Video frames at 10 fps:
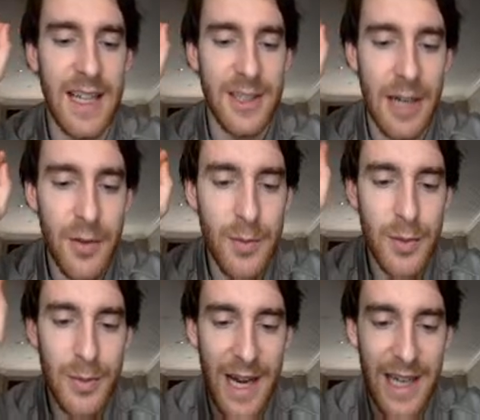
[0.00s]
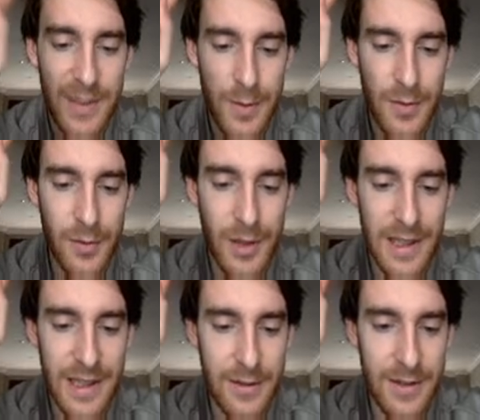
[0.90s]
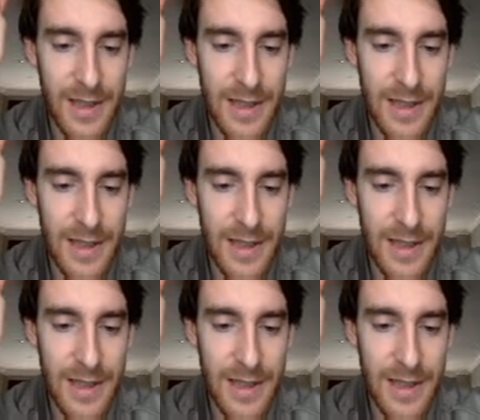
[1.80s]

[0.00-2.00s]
Travel Boom asked before, can you